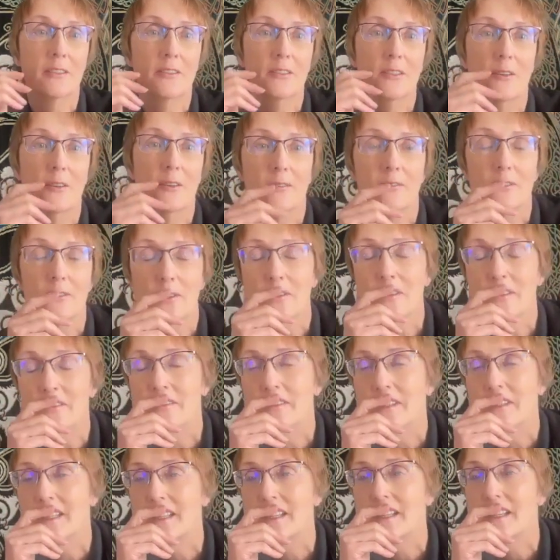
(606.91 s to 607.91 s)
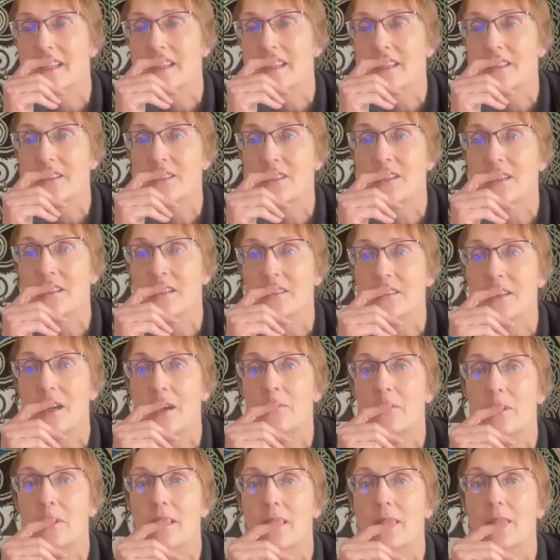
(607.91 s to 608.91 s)
So I've sort of seen it
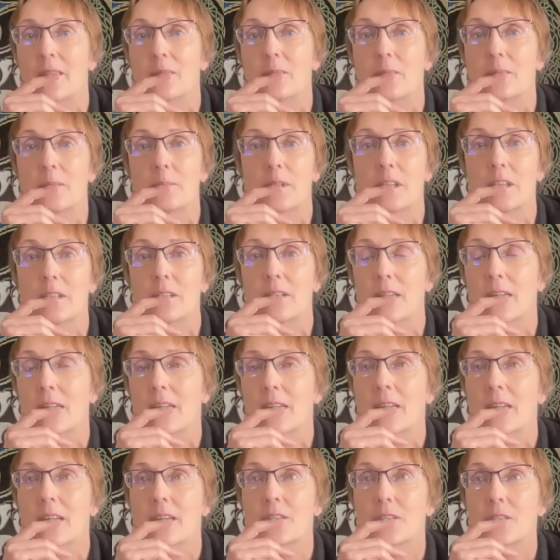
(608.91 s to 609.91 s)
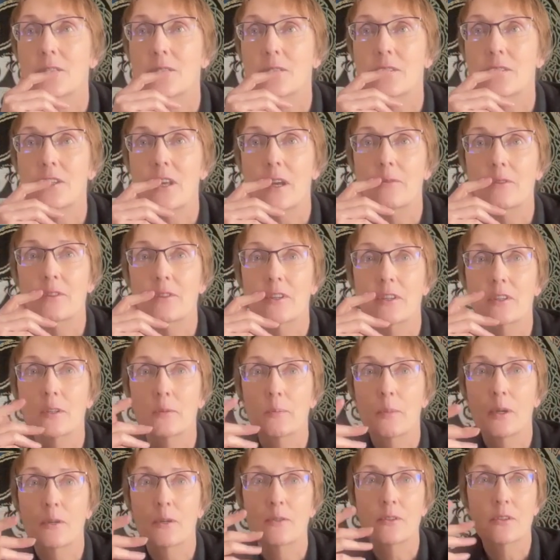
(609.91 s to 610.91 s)
that way. I, I mean, as soon as I was
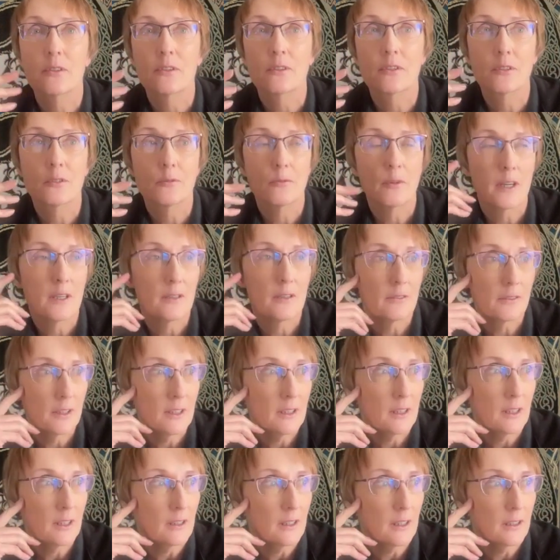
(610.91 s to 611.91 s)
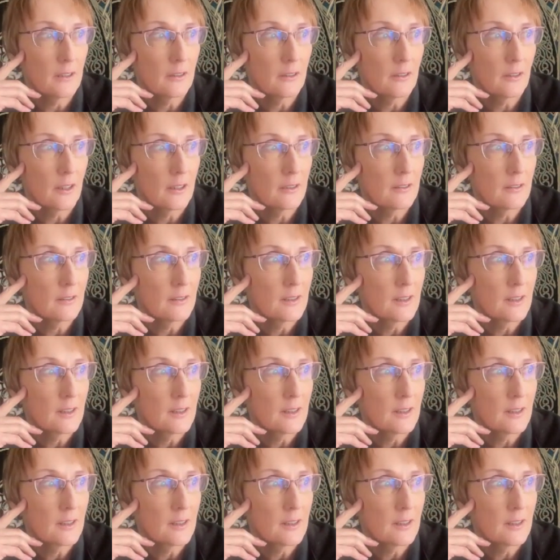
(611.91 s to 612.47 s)
exposed to this way of thinking, I thought,